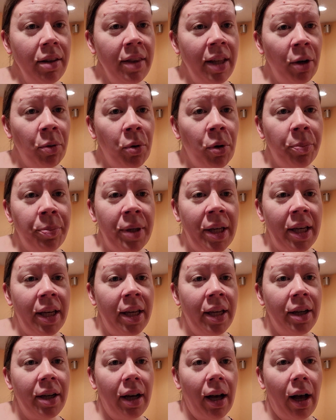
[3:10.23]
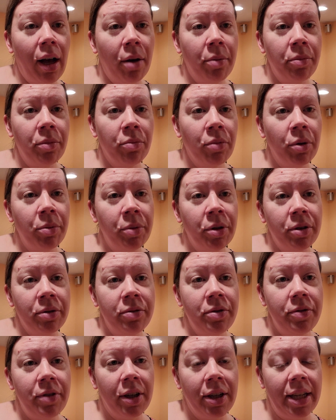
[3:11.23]
they will be um,
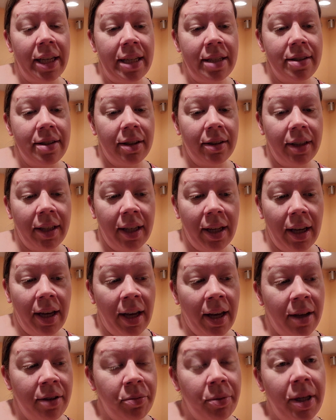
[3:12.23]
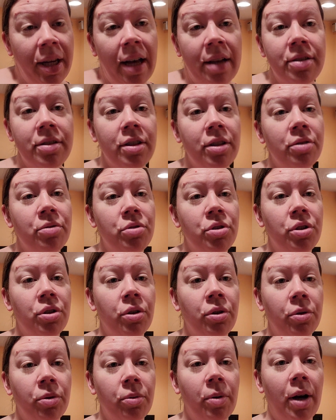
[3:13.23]
removed very easily. And we ask you
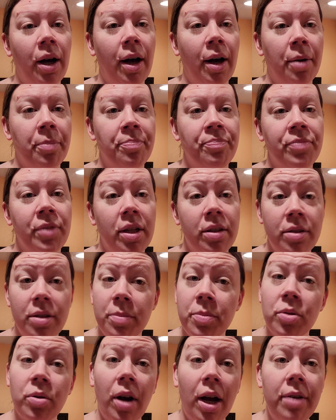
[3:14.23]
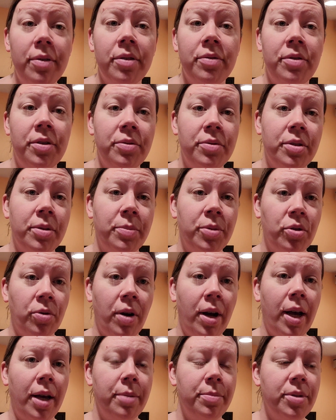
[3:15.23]
to um, unsubscribe if you've
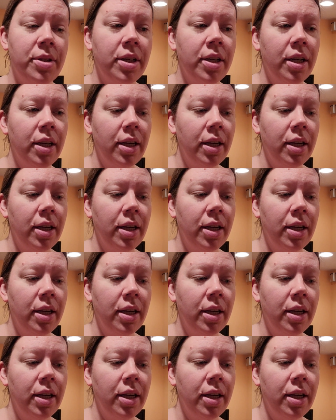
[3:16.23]
subscribed.